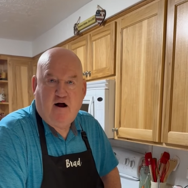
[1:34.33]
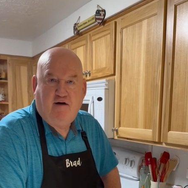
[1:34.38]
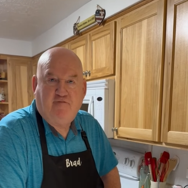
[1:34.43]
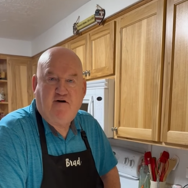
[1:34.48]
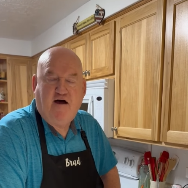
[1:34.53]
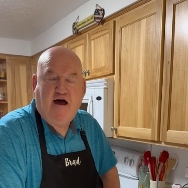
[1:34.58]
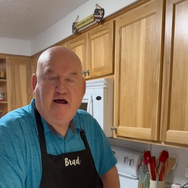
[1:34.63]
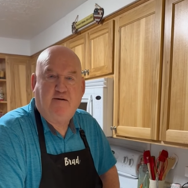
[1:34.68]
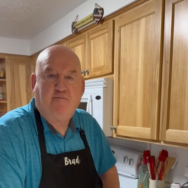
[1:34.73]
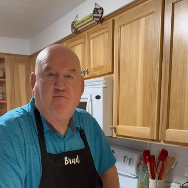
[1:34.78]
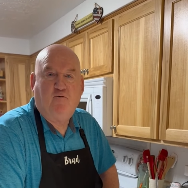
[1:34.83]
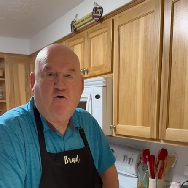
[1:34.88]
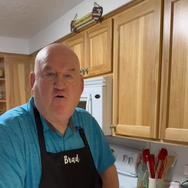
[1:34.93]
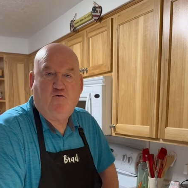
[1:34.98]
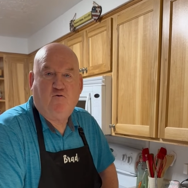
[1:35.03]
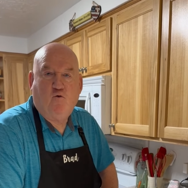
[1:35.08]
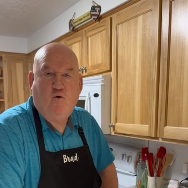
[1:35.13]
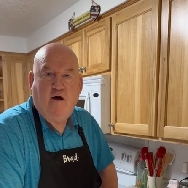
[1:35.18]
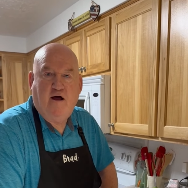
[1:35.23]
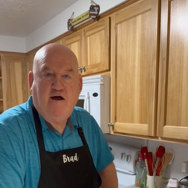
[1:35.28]
I've had them
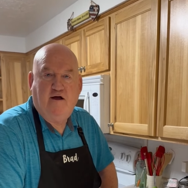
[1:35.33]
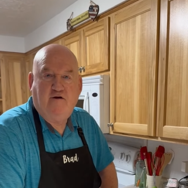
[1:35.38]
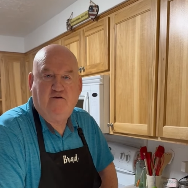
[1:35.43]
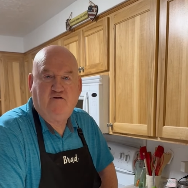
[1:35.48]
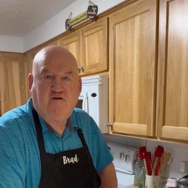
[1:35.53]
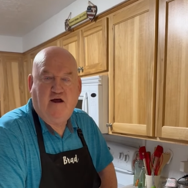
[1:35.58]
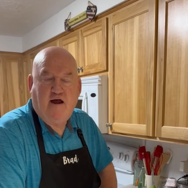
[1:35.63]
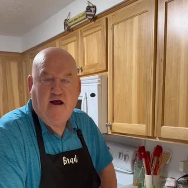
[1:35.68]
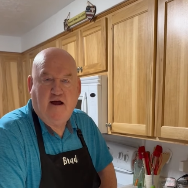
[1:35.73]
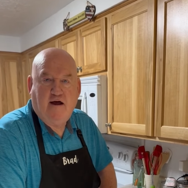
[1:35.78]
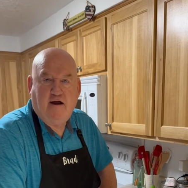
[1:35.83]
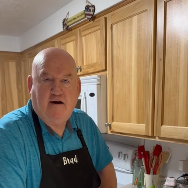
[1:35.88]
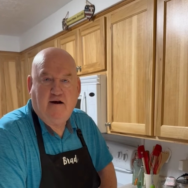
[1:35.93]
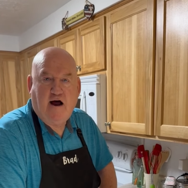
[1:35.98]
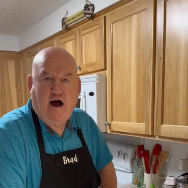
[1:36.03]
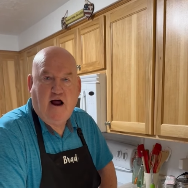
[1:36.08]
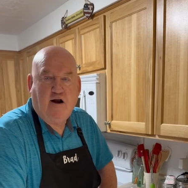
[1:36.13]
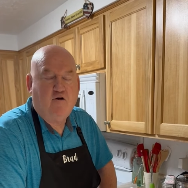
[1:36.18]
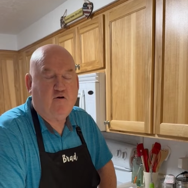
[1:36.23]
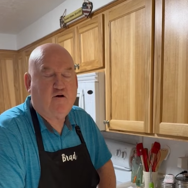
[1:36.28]
both ways, and
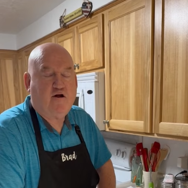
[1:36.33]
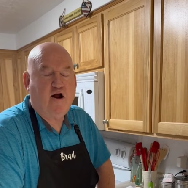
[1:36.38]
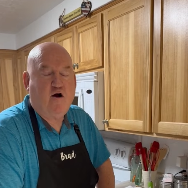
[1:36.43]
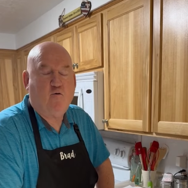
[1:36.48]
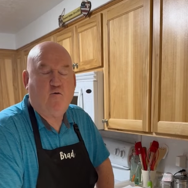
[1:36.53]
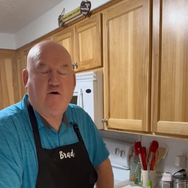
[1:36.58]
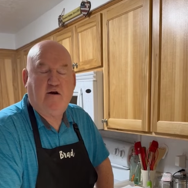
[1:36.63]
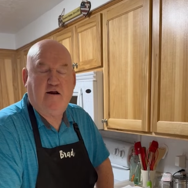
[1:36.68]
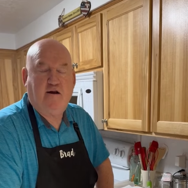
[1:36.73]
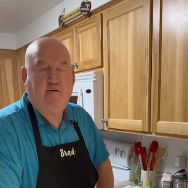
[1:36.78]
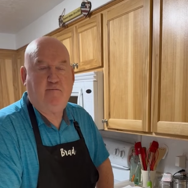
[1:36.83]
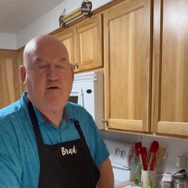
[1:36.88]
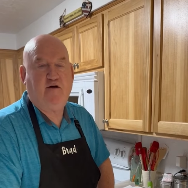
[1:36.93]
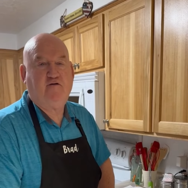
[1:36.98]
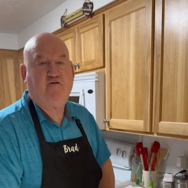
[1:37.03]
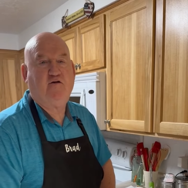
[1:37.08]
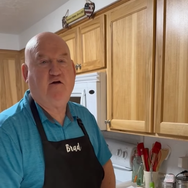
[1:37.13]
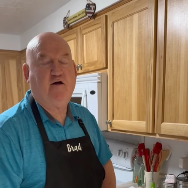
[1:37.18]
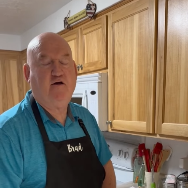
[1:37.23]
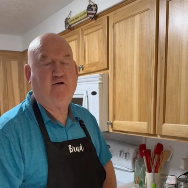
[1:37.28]
I don't care what anybody
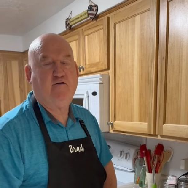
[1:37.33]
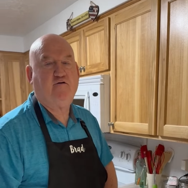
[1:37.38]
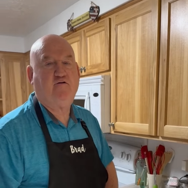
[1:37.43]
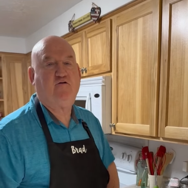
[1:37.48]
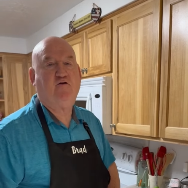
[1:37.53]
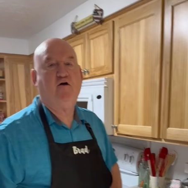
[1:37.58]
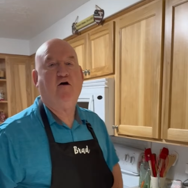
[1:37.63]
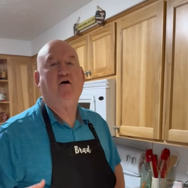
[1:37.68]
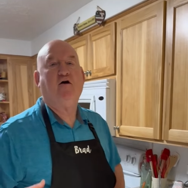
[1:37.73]
says,